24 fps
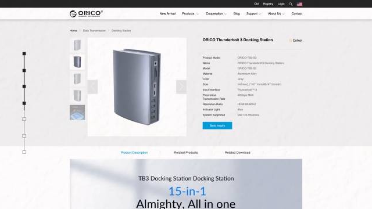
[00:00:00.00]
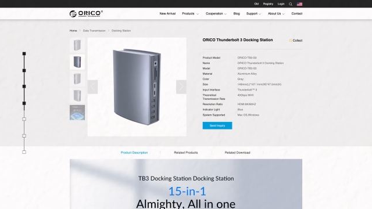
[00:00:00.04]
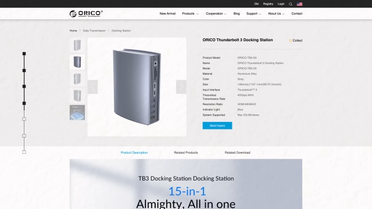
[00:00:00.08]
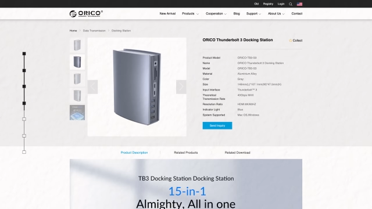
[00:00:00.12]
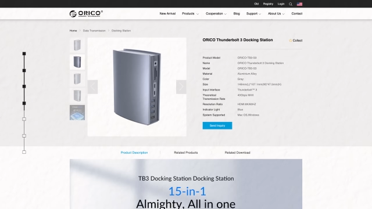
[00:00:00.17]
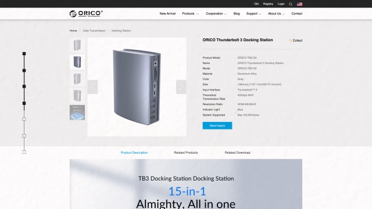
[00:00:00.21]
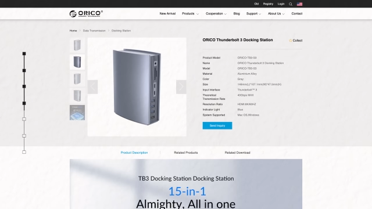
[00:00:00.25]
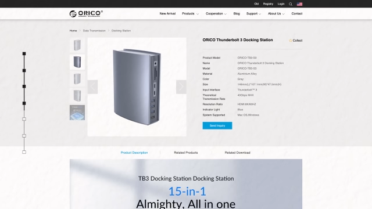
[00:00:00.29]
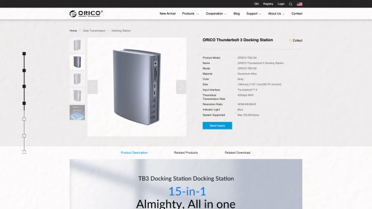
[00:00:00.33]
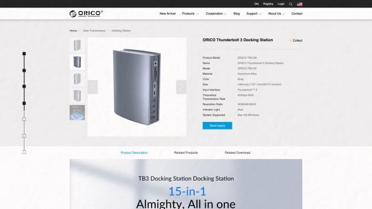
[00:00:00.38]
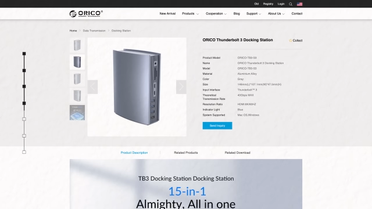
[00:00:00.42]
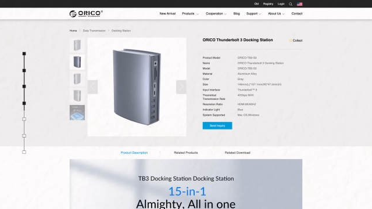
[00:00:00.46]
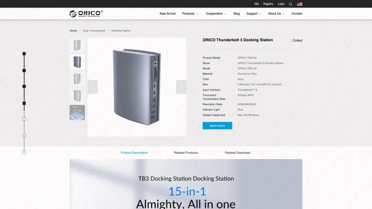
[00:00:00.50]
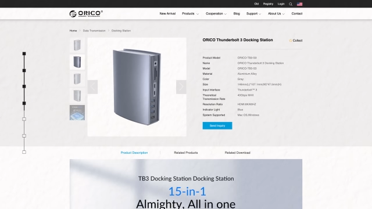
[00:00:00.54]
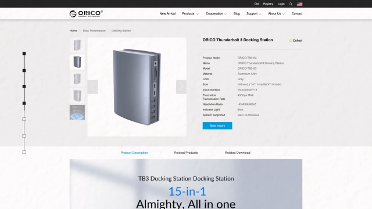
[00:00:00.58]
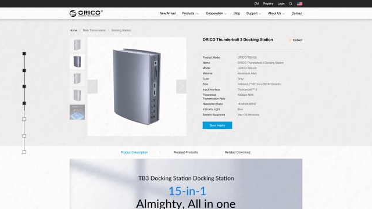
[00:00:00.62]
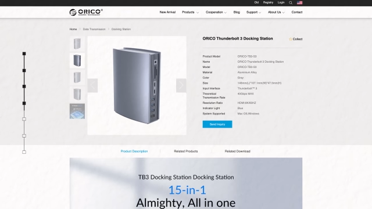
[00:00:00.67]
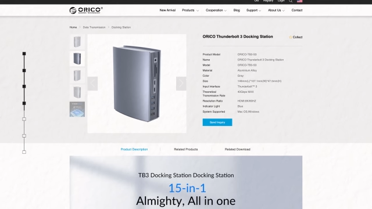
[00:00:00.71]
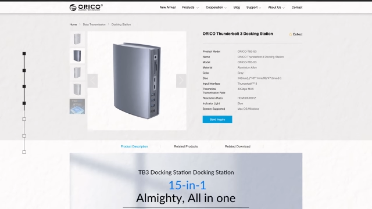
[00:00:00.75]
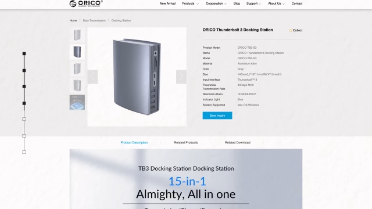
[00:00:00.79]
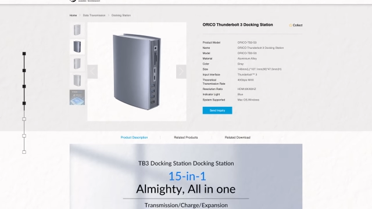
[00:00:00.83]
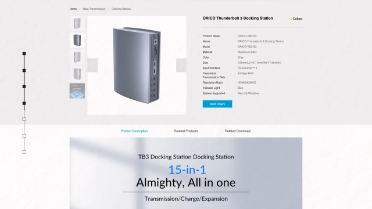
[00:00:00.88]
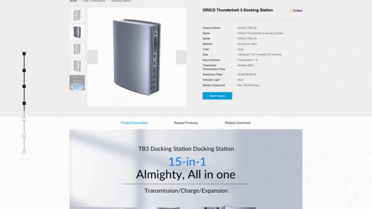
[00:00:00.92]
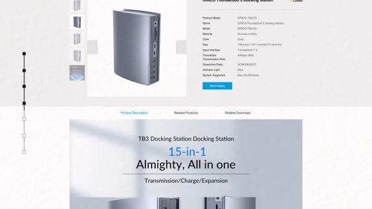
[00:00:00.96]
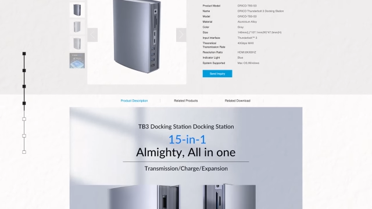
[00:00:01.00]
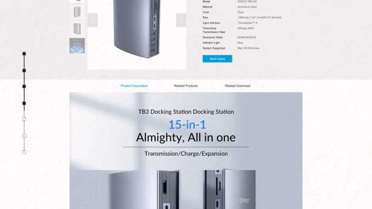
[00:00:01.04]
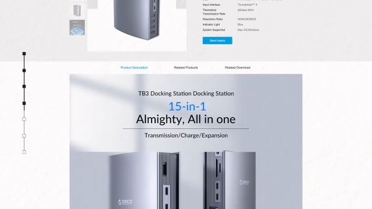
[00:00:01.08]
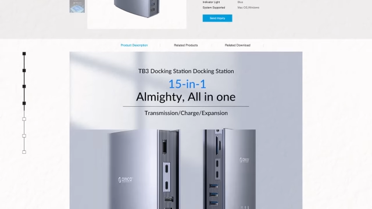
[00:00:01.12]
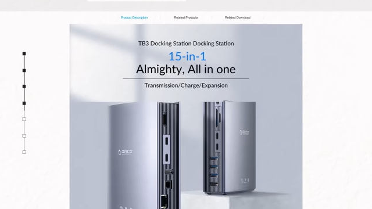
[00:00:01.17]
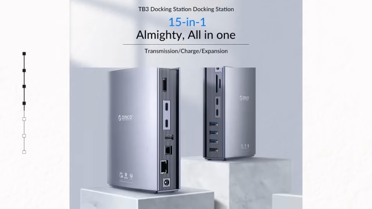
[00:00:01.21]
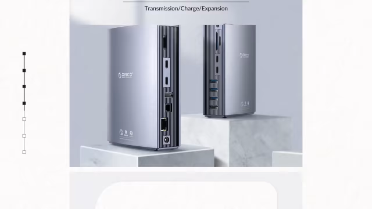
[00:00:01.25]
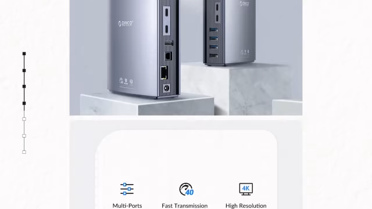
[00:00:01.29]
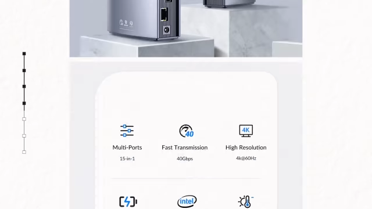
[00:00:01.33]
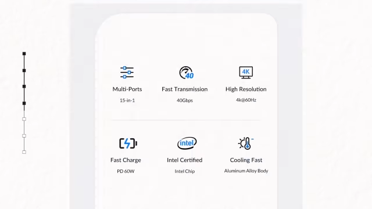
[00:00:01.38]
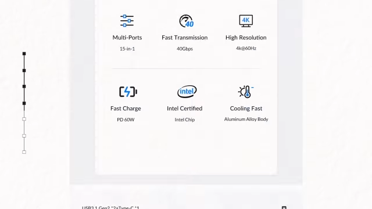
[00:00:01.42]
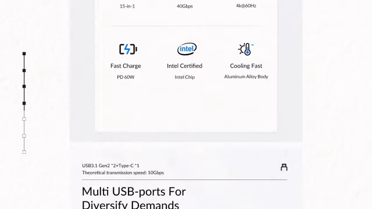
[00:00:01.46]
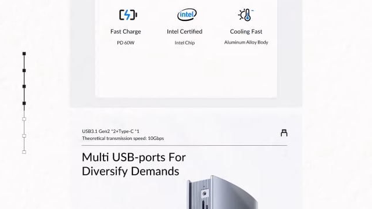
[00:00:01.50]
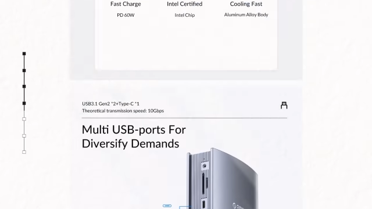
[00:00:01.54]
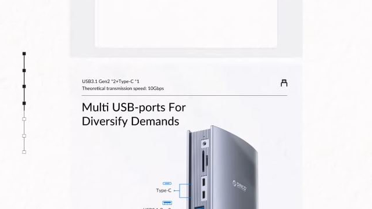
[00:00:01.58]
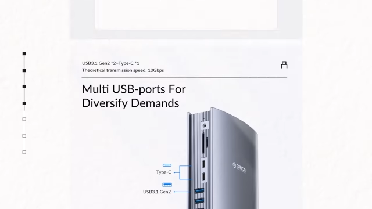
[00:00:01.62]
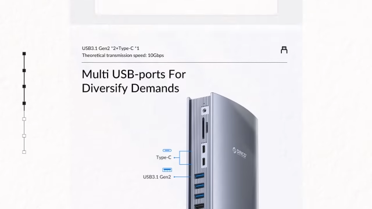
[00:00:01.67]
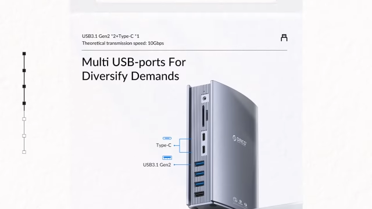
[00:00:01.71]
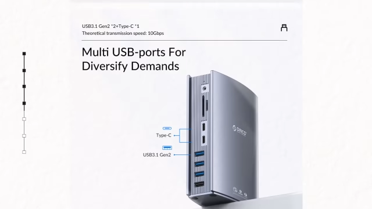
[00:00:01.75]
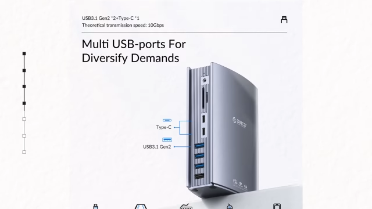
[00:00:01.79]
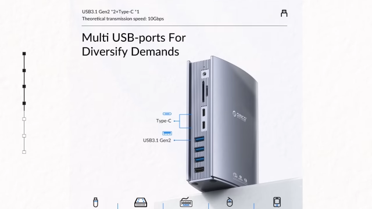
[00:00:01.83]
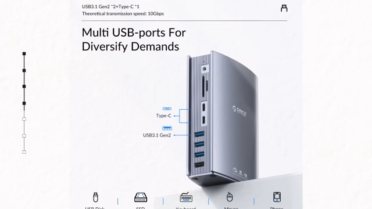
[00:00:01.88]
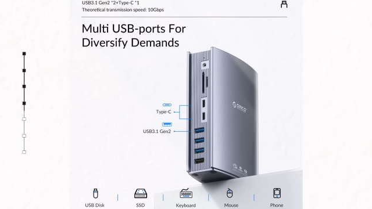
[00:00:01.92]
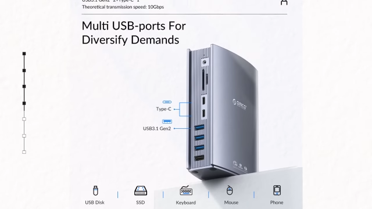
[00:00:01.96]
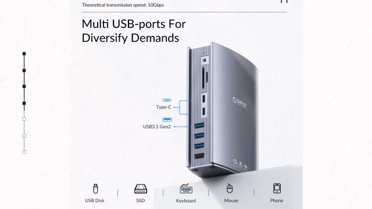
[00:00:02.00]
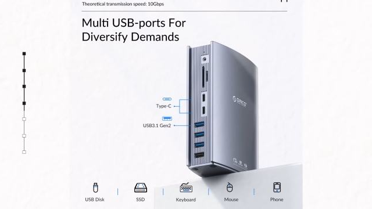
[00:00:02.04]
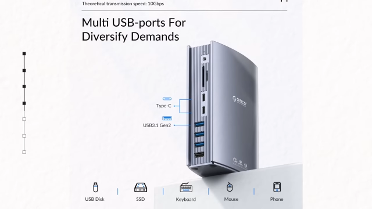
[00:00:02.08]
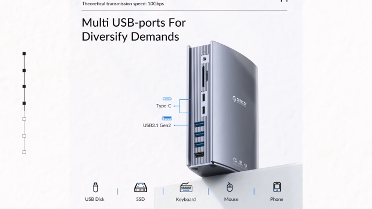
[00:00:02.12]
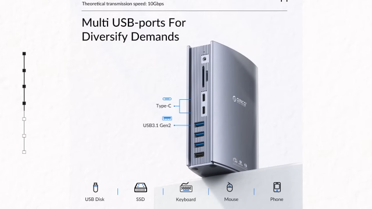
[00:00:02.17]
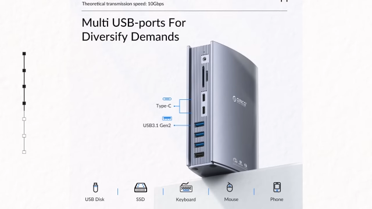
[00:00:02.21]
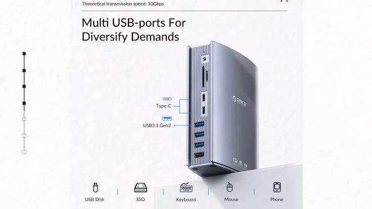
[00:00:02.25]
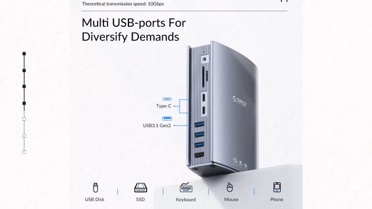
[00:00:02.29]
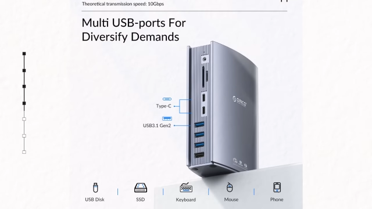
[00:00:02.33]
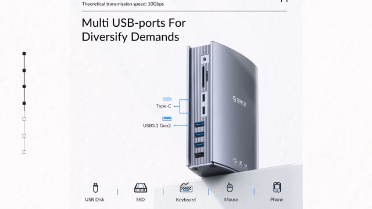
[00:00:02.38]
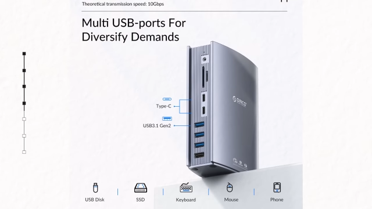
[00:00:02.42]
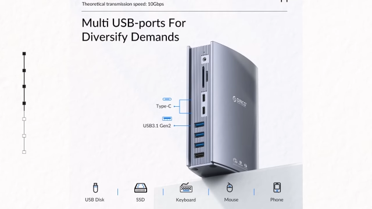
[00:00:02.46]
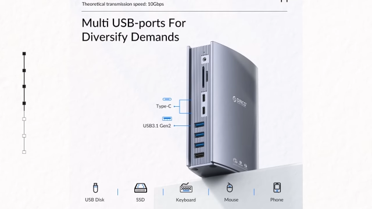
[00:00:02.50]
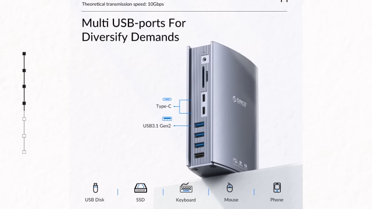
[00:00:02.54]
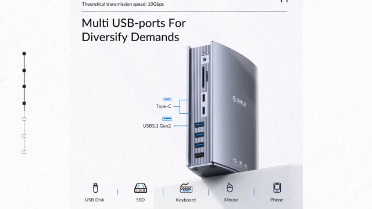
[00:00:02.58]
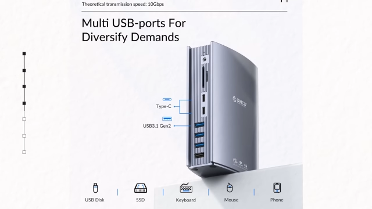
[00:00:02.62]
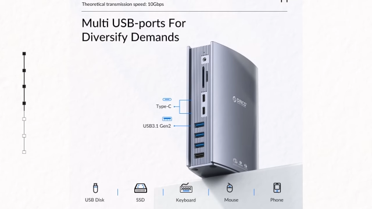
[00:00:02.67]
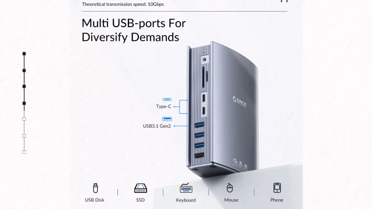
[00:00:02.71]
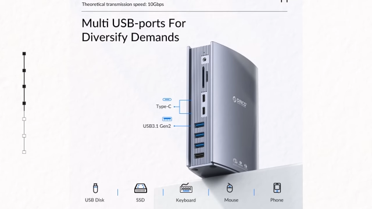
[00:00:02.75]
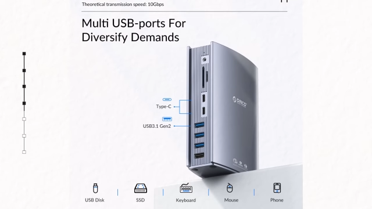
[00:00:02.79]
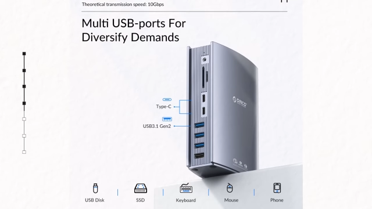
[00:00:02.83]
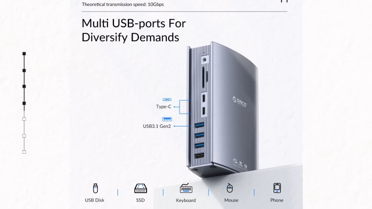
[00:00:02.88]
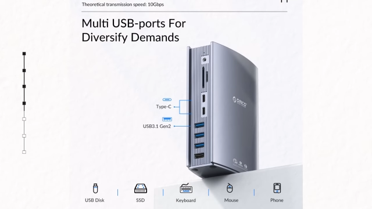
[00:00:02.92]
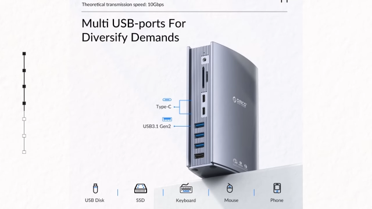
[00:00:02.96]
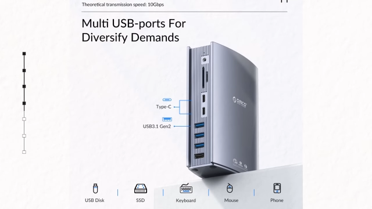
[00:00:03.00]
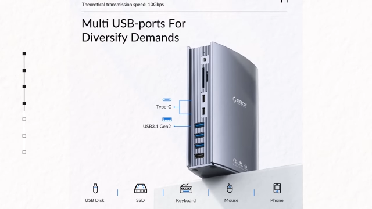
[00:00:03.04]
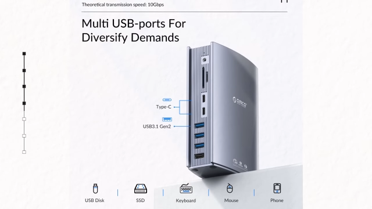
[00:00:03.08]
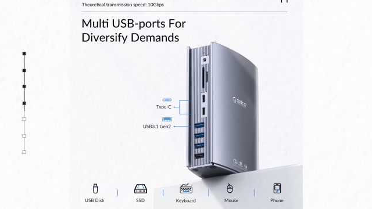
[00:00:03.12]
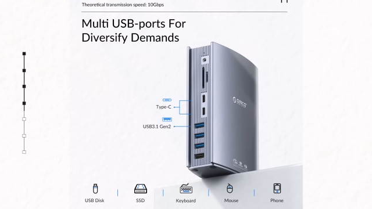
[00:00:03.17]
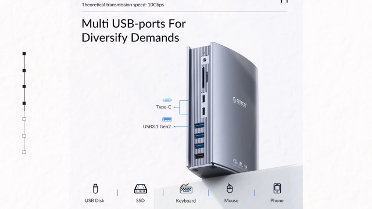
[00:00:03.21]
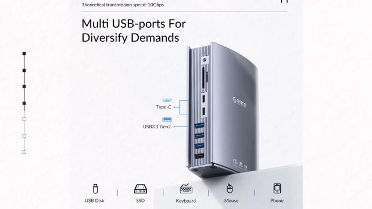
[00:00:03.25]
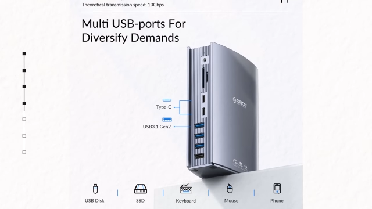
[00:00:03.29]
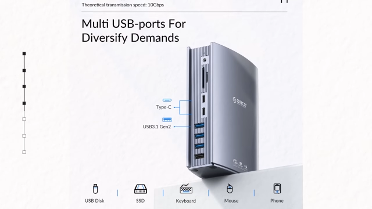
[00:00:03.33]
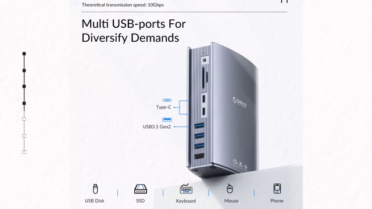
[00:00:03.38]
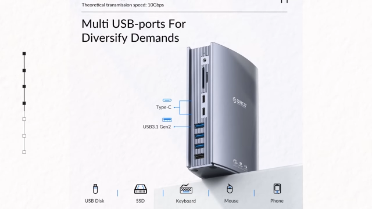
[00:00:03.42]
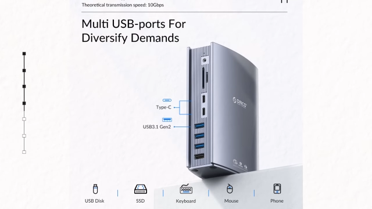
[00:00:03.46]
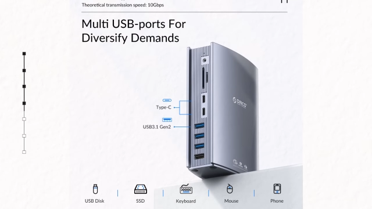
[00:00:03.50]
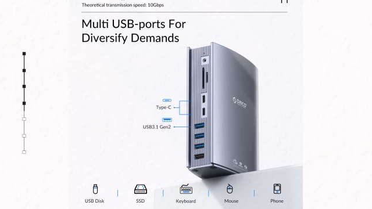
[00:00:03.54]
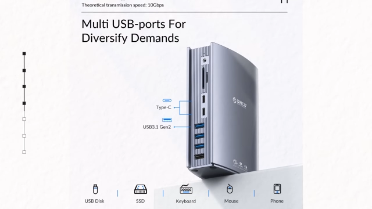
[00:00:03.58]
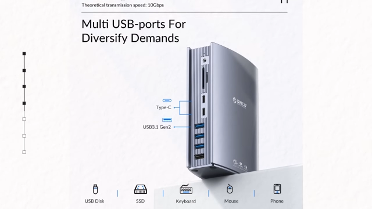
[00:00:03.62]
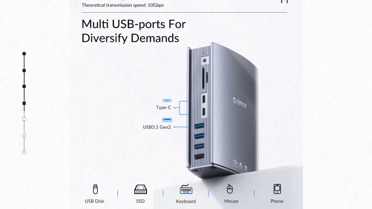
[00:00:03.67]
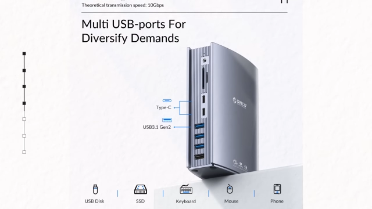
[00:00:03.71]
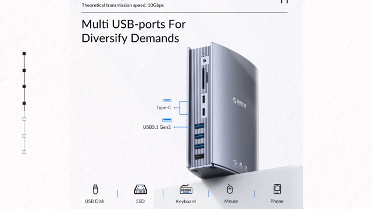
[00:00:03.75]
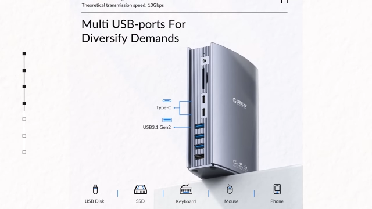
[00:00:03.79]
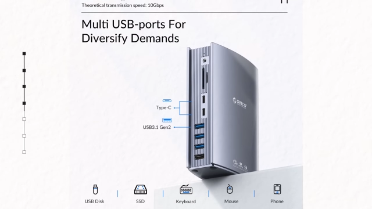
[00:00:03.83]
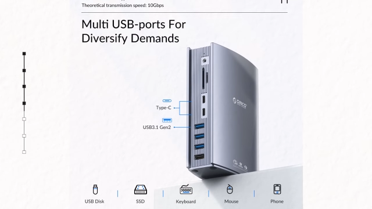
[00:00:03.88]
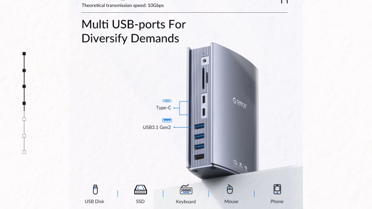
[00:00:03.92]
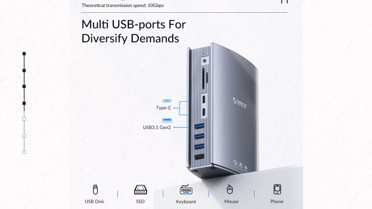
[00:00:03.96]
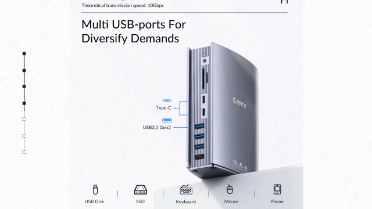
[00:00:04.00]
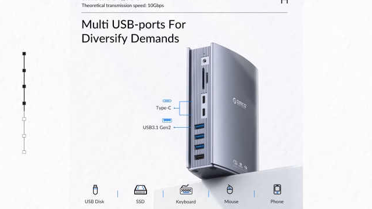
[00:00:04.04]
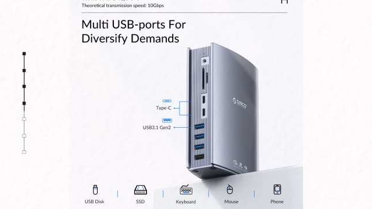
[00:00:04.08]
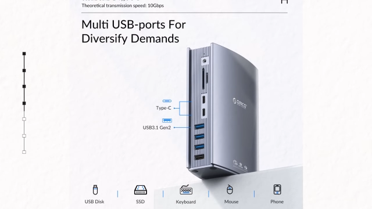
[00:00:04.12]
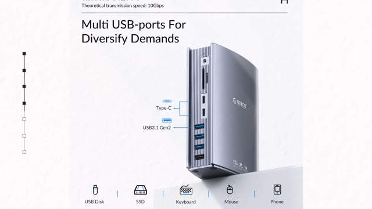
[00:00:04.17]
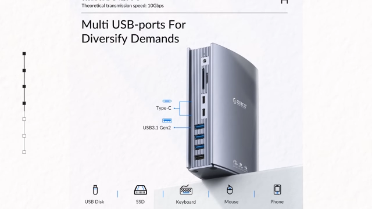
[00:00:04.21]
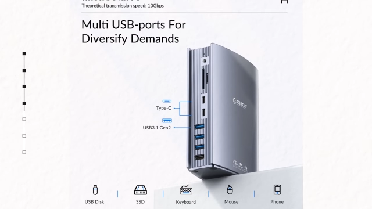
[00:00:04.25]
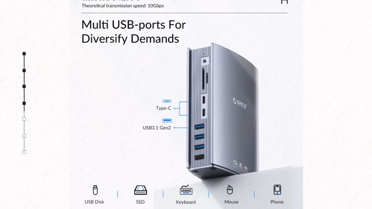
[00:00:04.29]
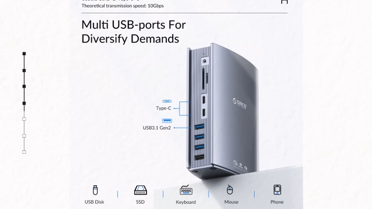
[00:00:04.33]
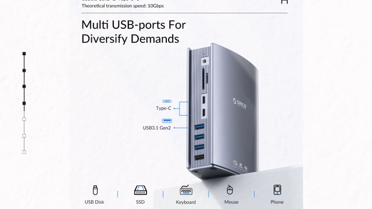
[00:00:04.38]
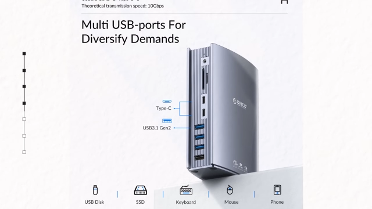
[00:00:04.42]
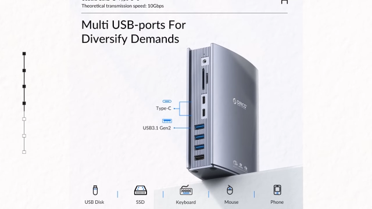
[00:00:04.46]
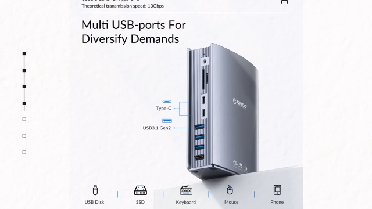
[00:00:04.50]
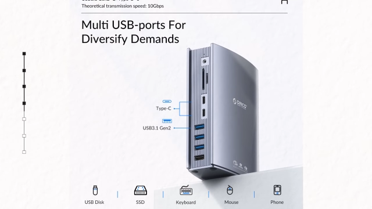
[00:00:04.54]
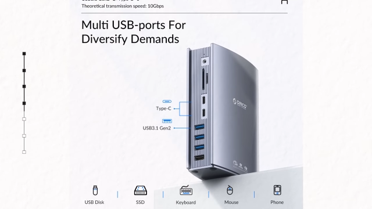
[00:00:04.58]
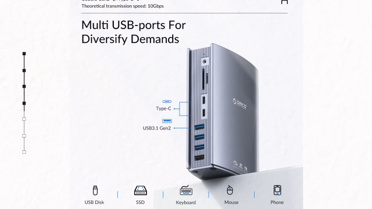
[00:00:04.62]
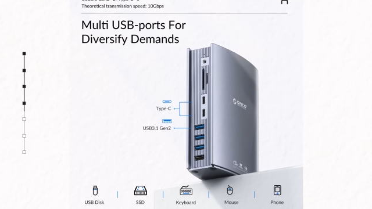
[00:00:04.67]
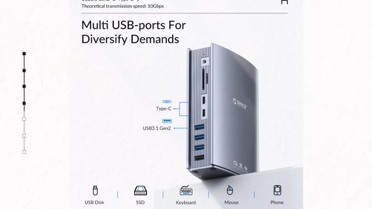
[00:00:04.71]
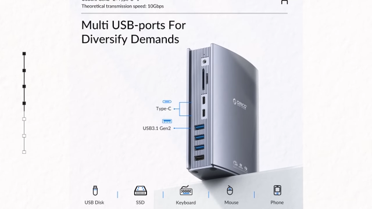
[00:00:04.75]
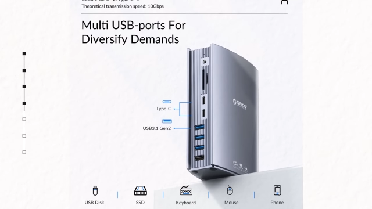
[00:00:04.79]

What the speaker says: No face is visible, so there are no lips to read.